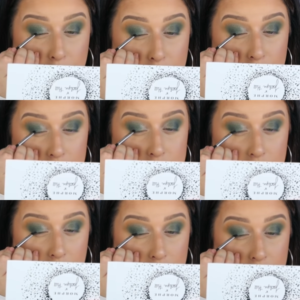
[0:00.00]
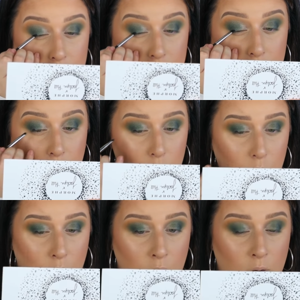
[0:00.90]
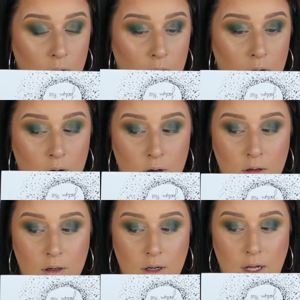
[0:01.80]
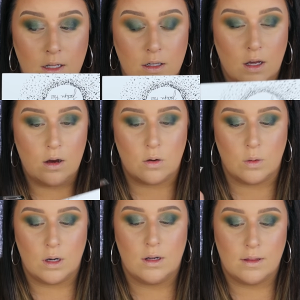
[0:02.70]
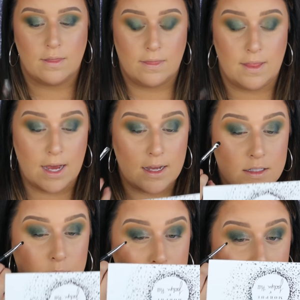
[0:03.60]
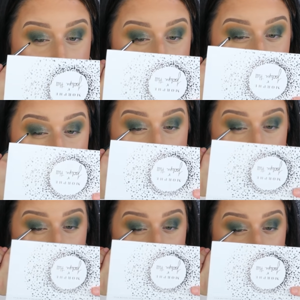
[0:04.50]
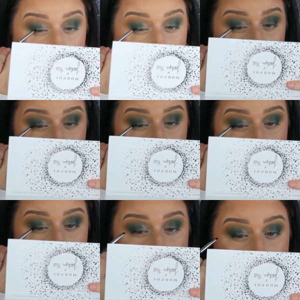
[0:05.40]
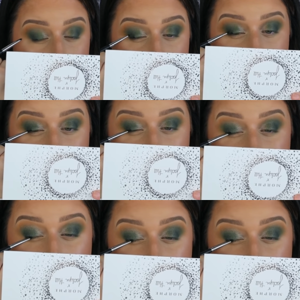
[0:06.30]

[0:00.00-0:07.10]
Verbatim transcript: I'm gonna just kind of, ooh, hello. That is a pigmented black. I'm gonna just kind of